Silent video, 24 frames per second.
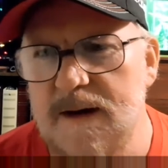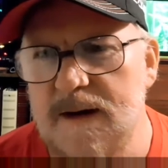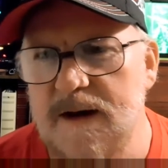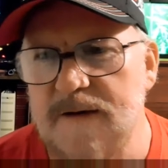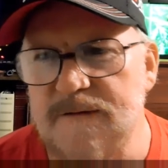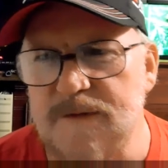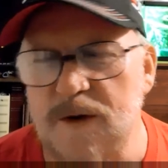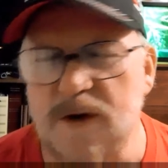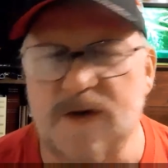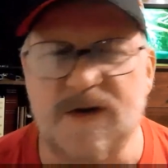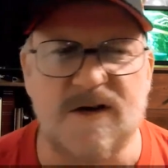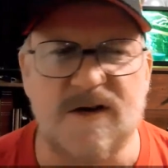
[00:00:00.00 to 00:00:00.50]

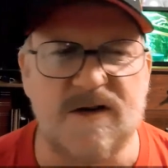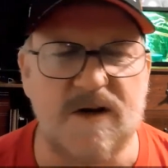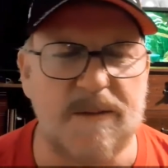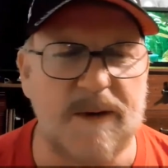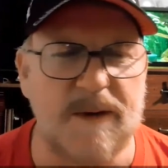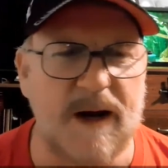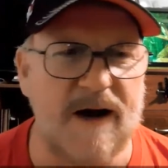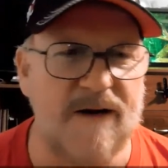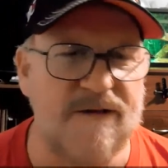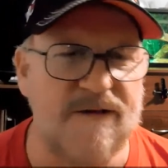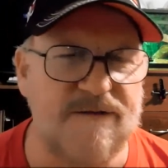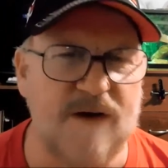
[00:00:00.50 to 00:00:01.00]
first it's some
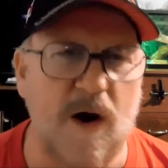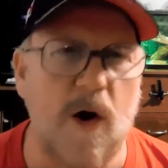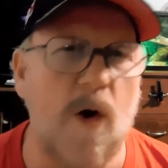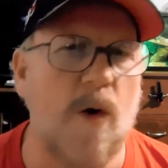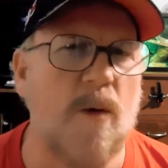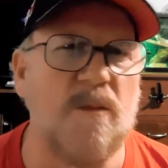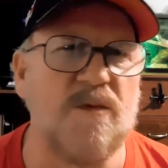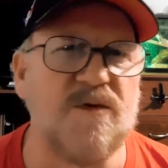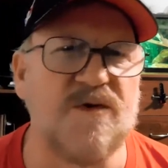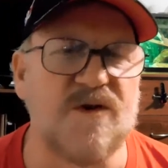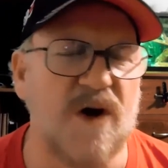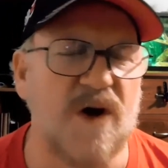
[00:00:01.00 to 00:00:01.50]
kind of
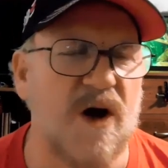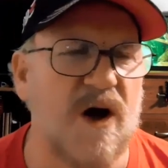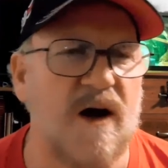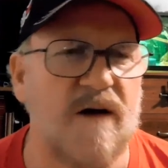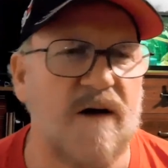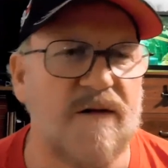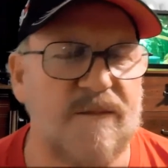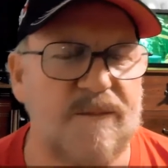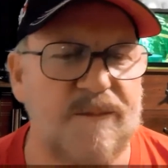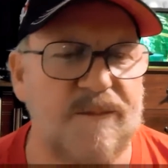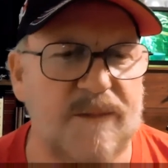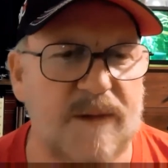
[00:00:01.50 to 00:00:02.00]
foam
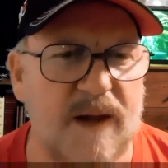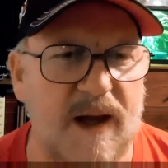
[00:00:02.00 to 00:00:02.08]
stuff,